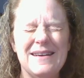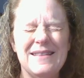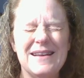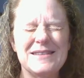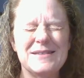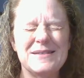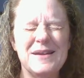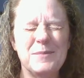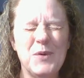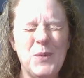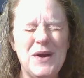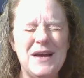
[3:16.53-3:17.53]
That's
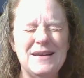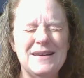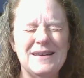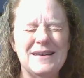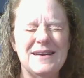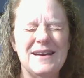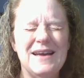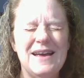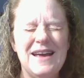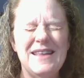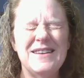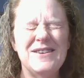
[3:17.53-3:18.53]
number 1.
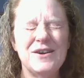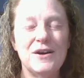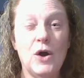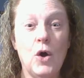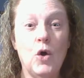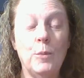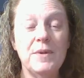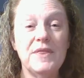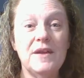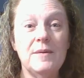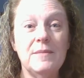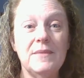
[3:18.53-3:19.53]
Then you're going to open
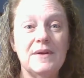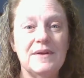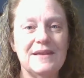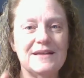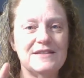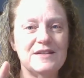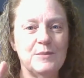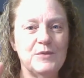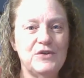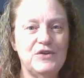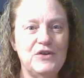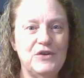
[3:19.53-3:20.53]
them. That's number
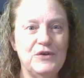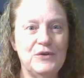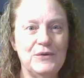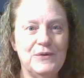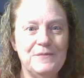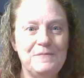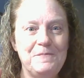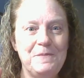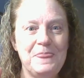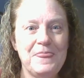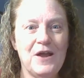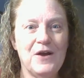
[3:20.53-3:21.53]
2.
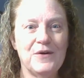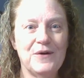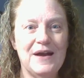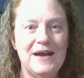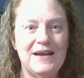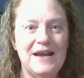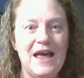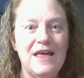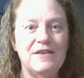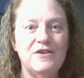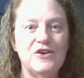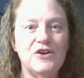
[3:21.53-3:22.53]
All right.
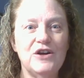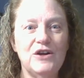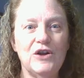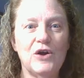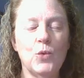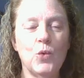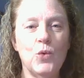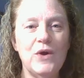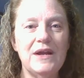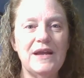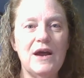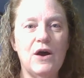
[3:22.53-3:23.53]
Then you're going to look
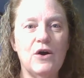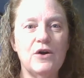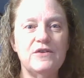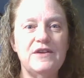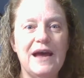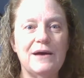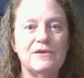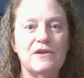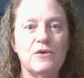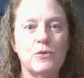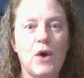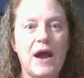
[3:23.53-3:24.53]
really hard down to
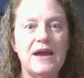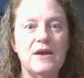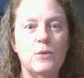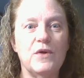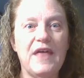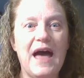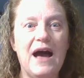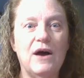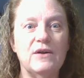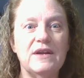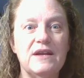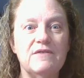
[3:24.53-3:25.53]
the right
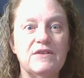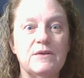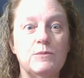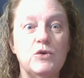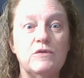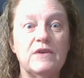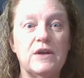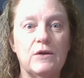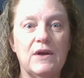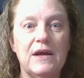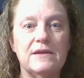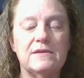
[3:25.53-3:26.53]
without even moving your
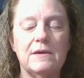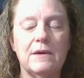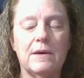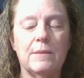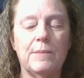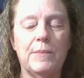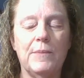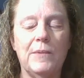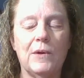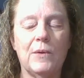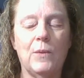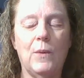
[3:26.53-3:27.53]
head. So you're going to
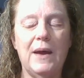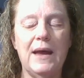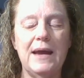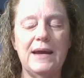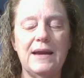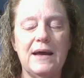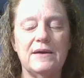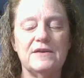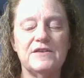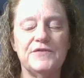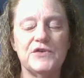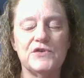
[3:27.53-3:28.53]
look way down as
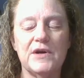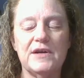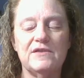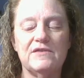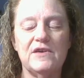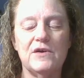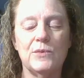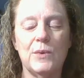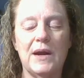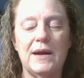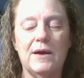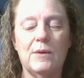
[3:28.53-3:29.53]
if you're trying to see your
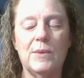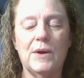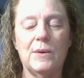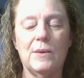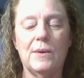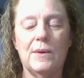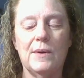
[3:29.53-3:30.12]
right elbow,